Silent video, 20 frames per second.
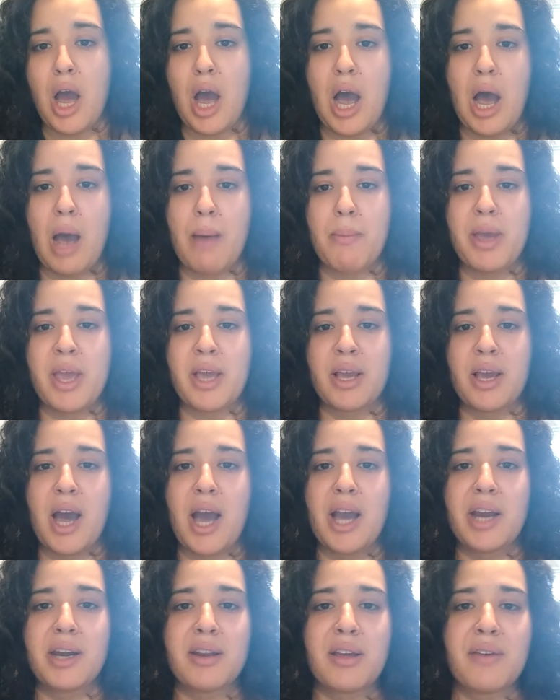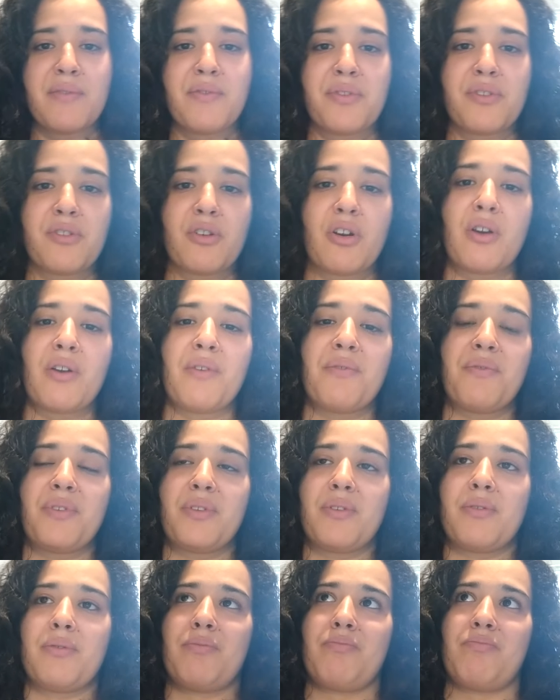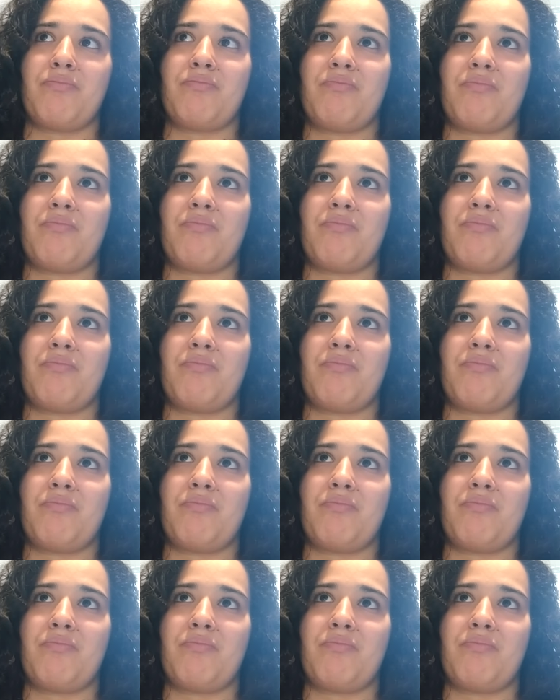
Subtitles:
It kind of serves,